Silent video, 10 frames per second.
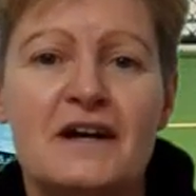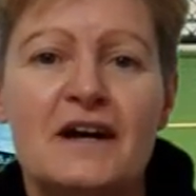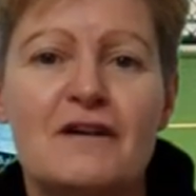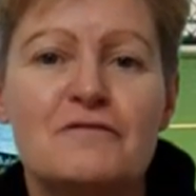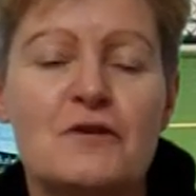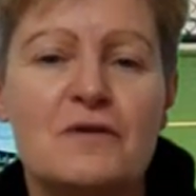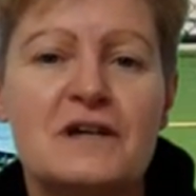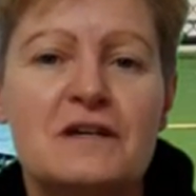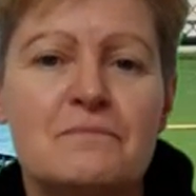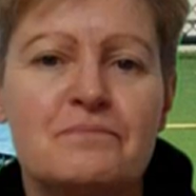are
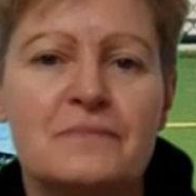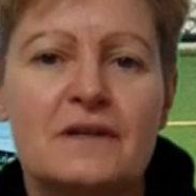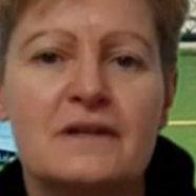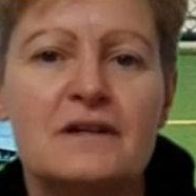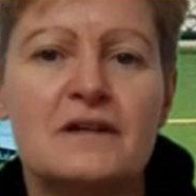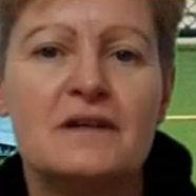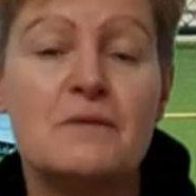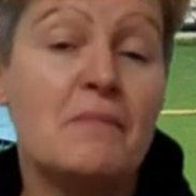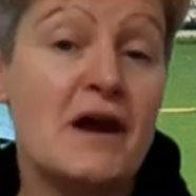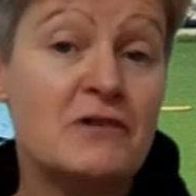very
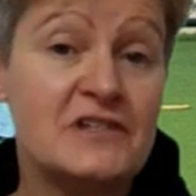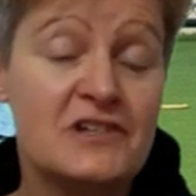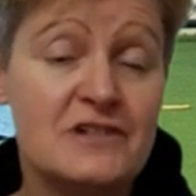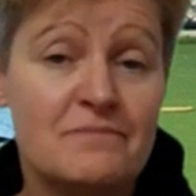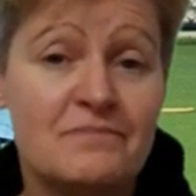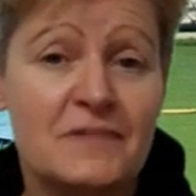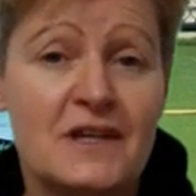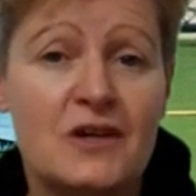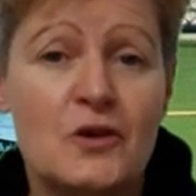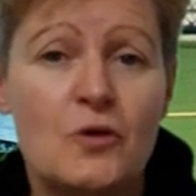embarrassed
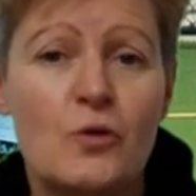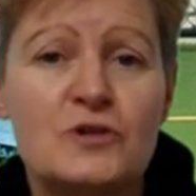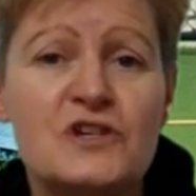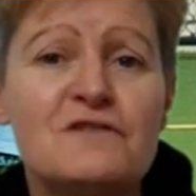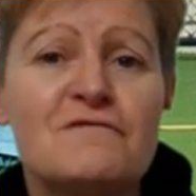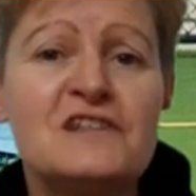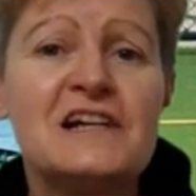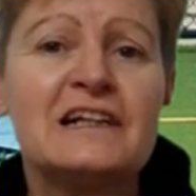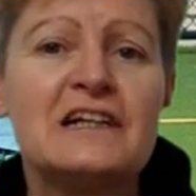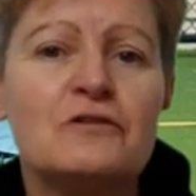or just
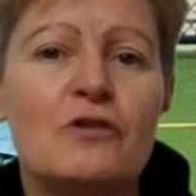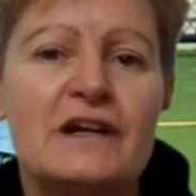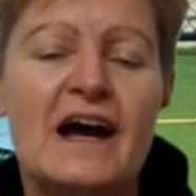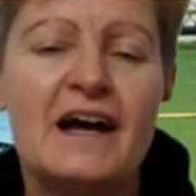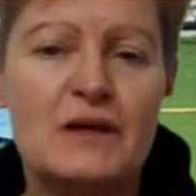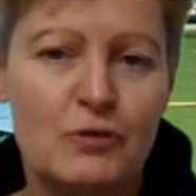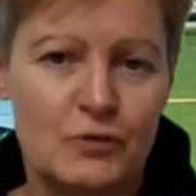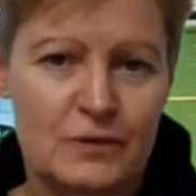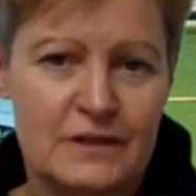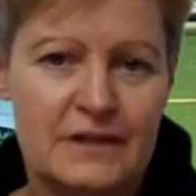physically not able
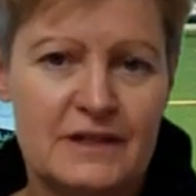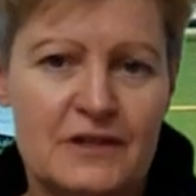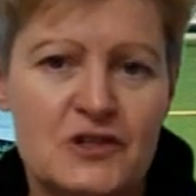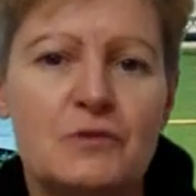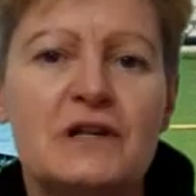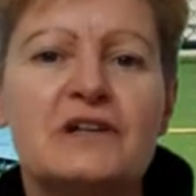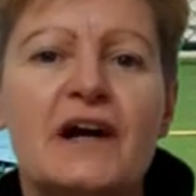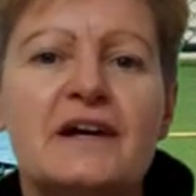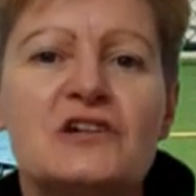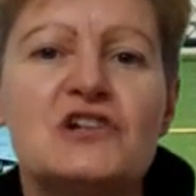to
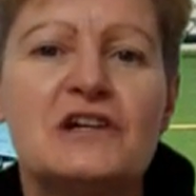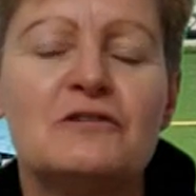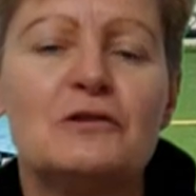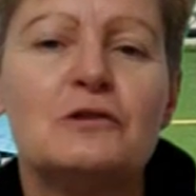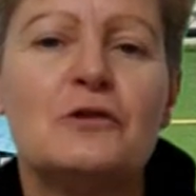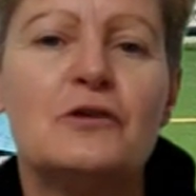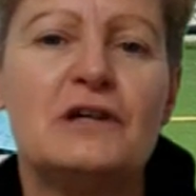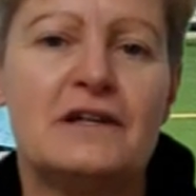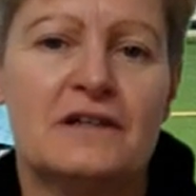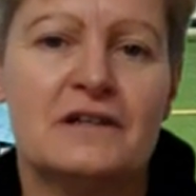engage in
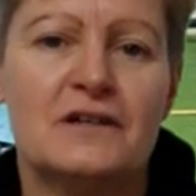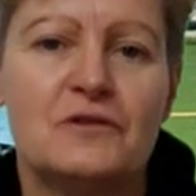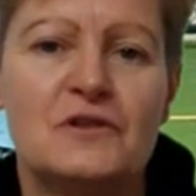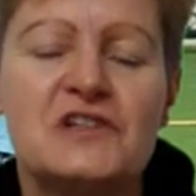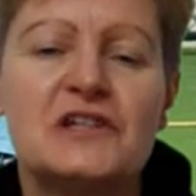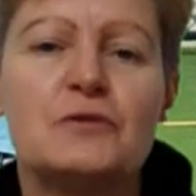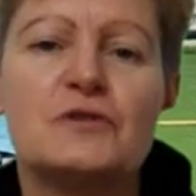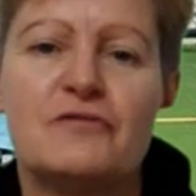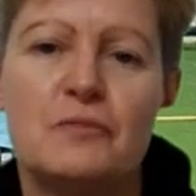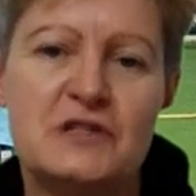learning the
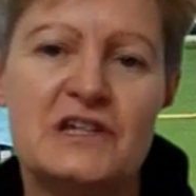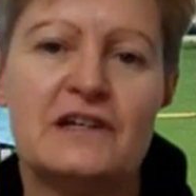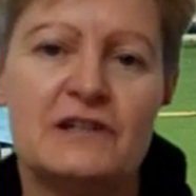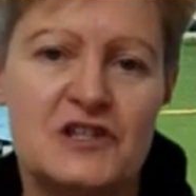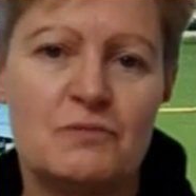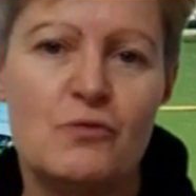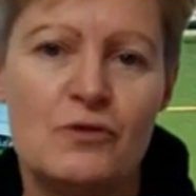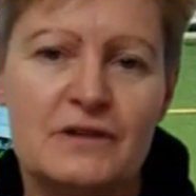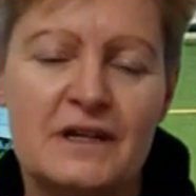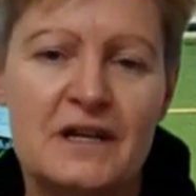skills of a particular
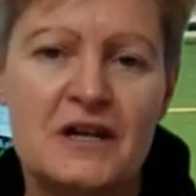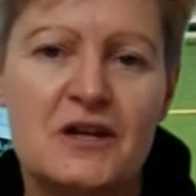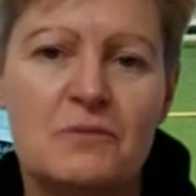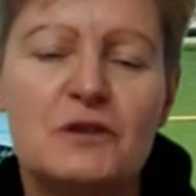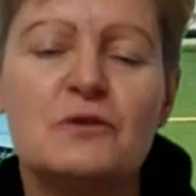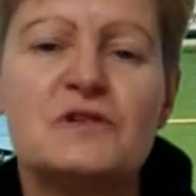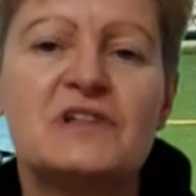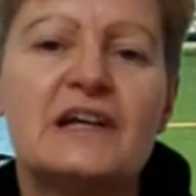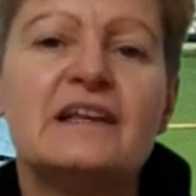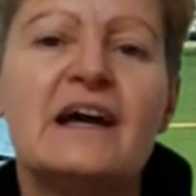sport because
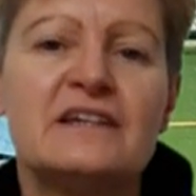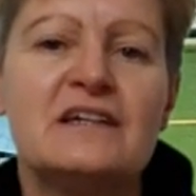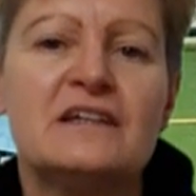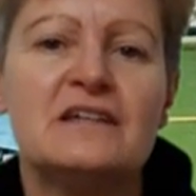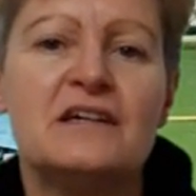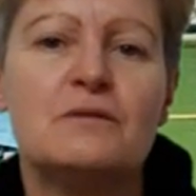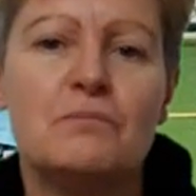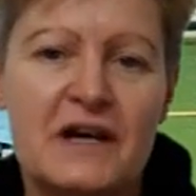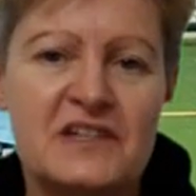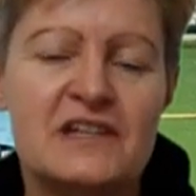they're lacking in
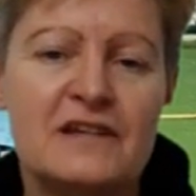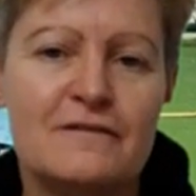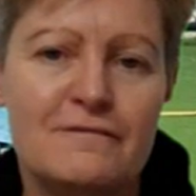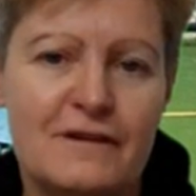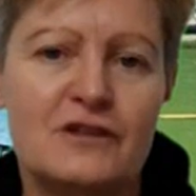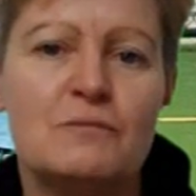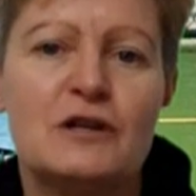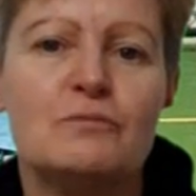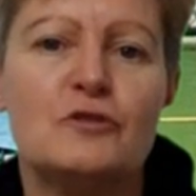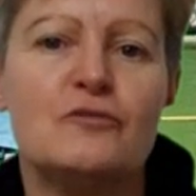basic
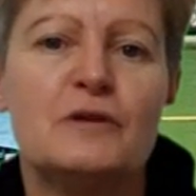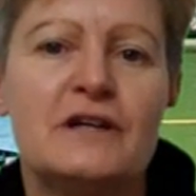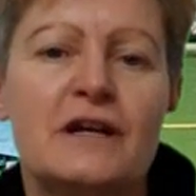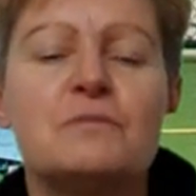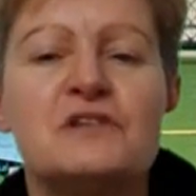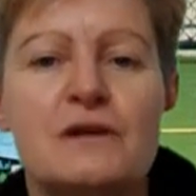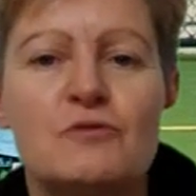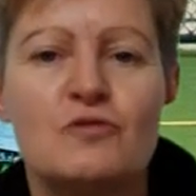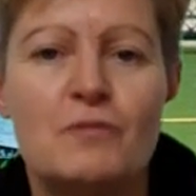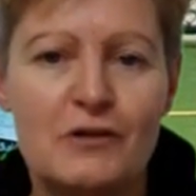fundamental movement and
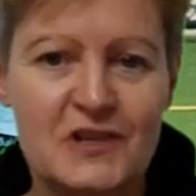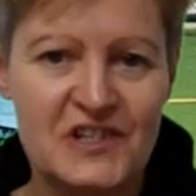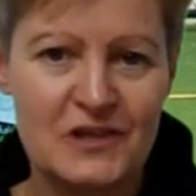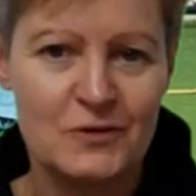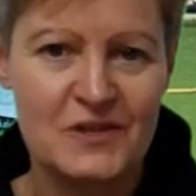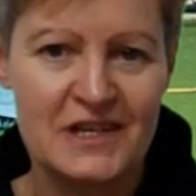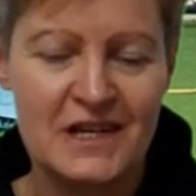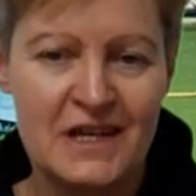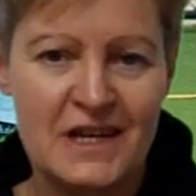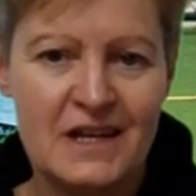perceptual motor skills.
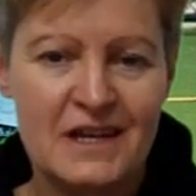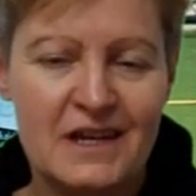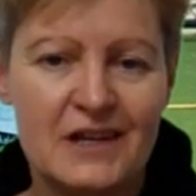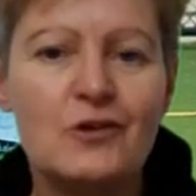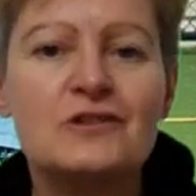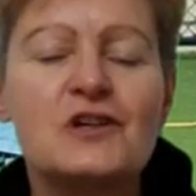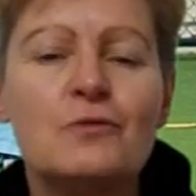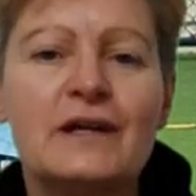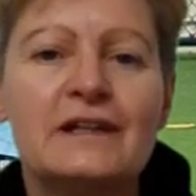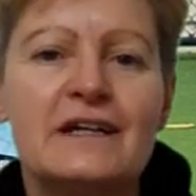And
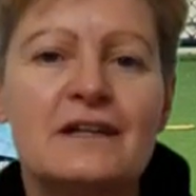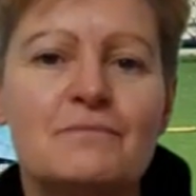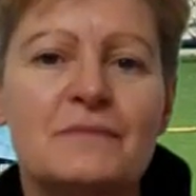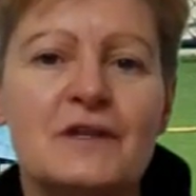consequently,